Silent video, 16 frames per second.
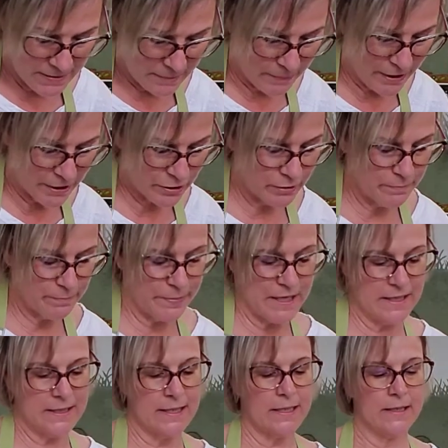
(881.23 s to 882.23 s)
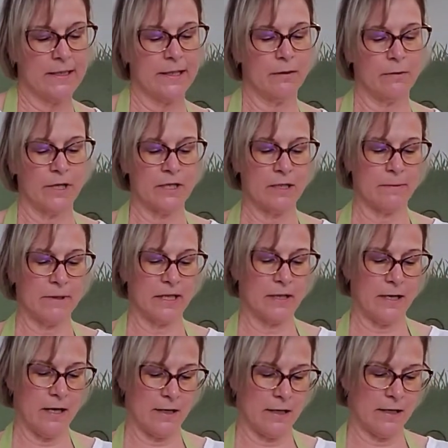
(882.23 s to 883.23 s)
But you're basically going to be
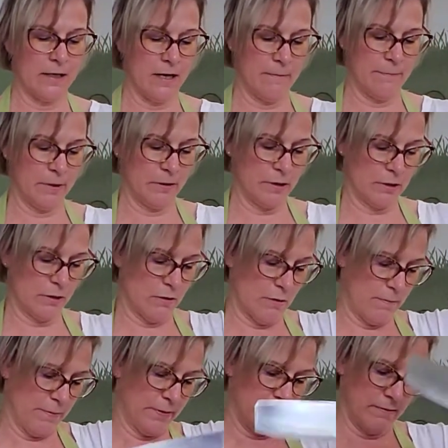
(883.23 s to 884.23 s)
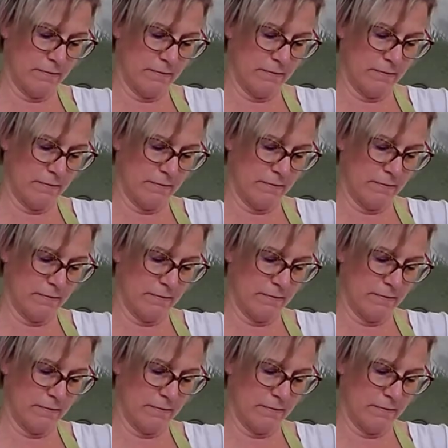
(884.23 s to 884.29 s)
cutting up your soap